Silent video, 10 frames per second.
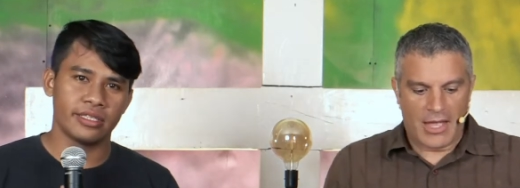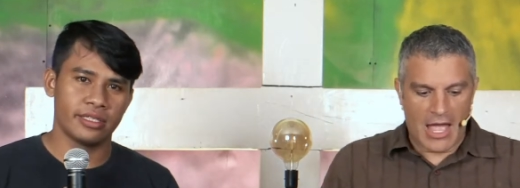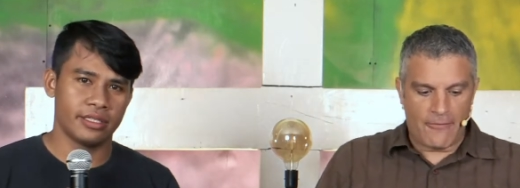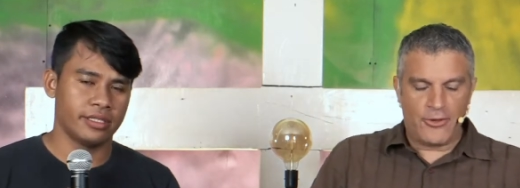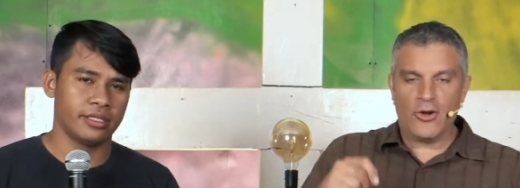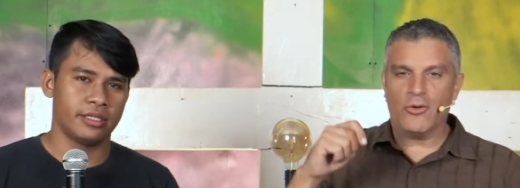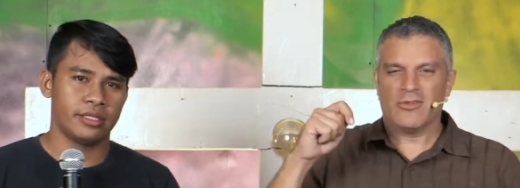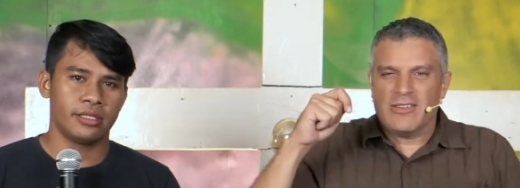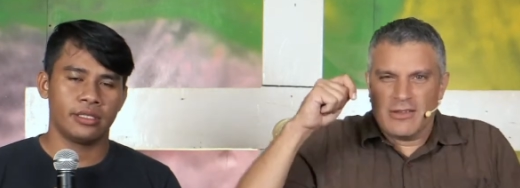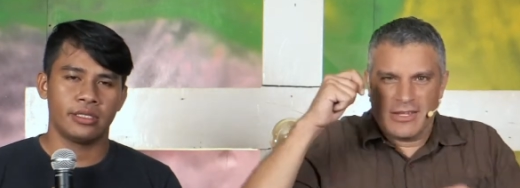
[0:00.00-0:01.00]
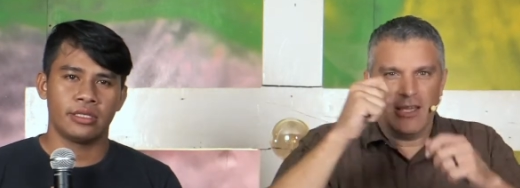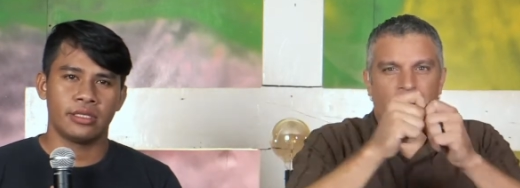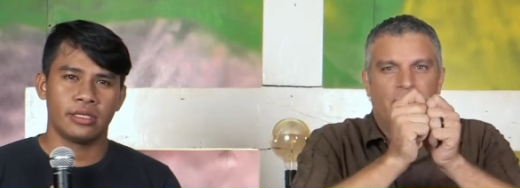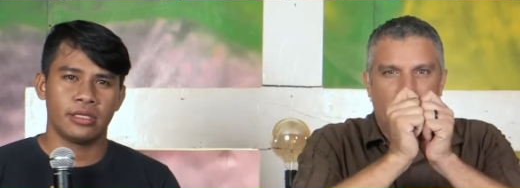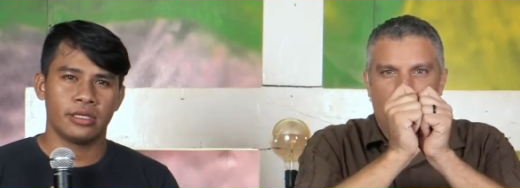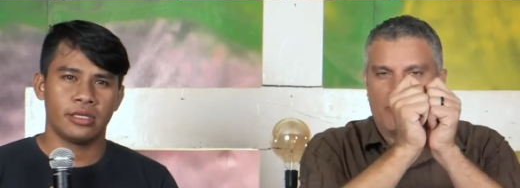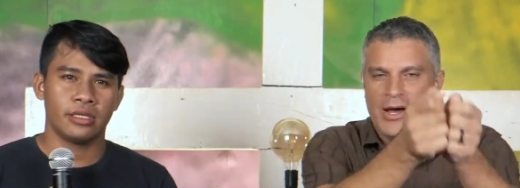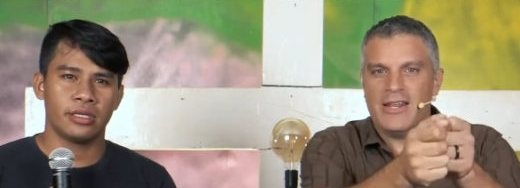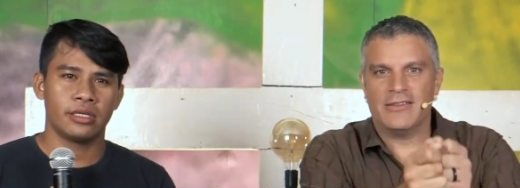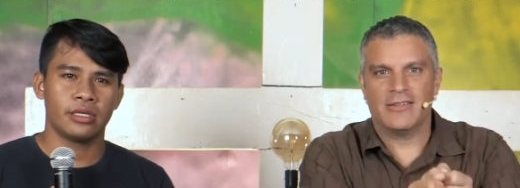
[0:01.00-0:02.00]
Speaker 1: If you don't give
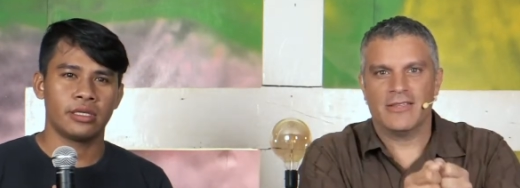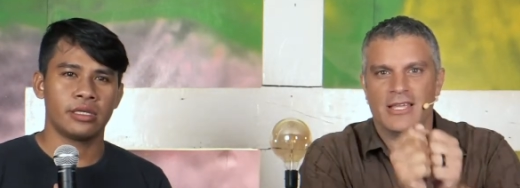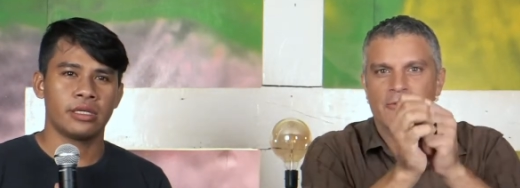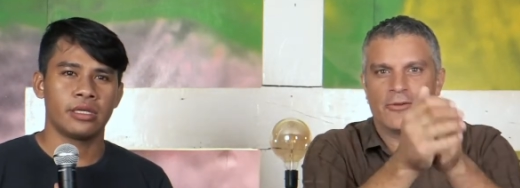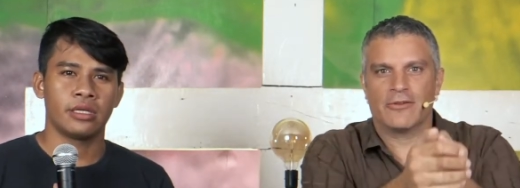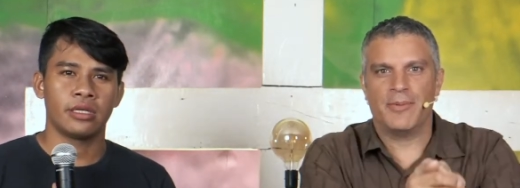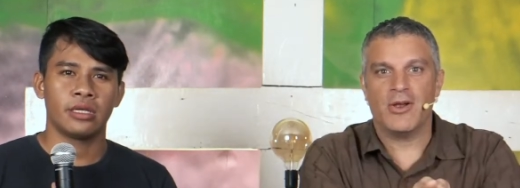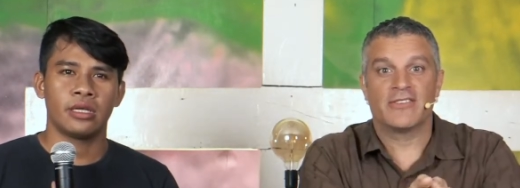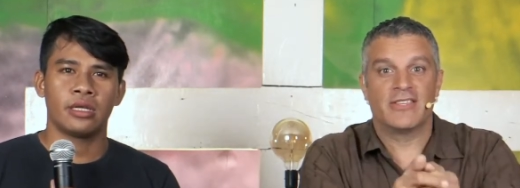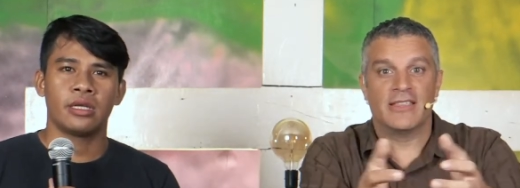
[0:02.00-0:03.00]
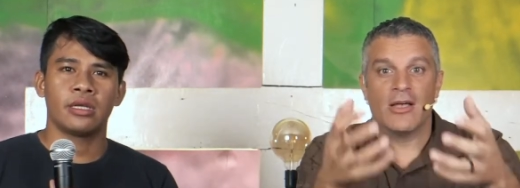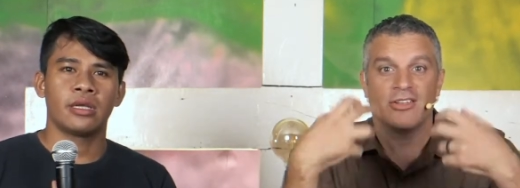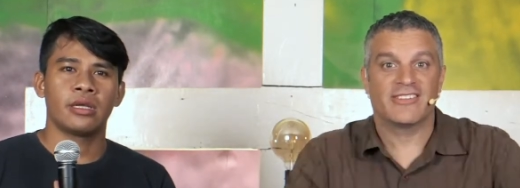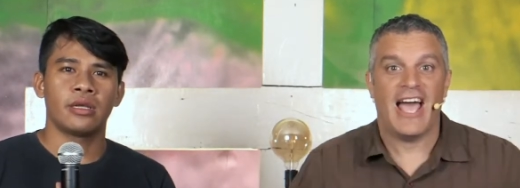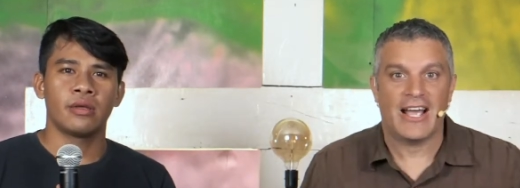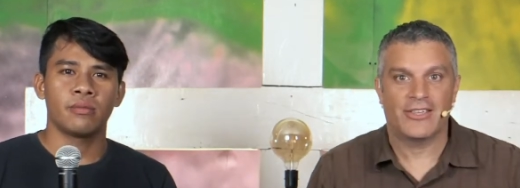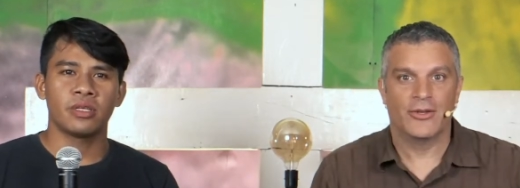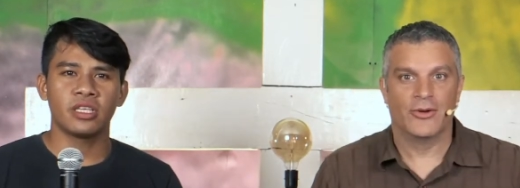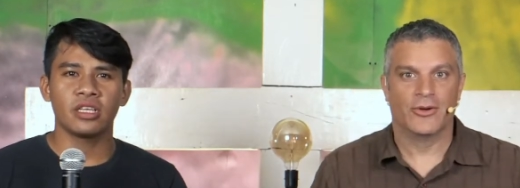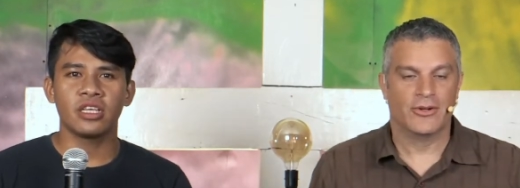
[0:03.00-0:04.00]
money to the evil spirits, then they'll attack
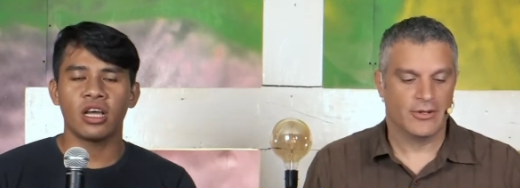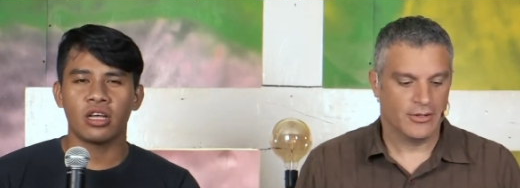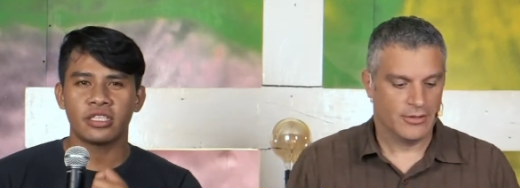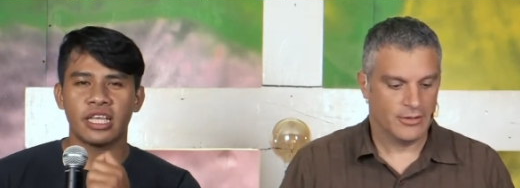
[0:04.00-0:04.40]
Speaker 2: you.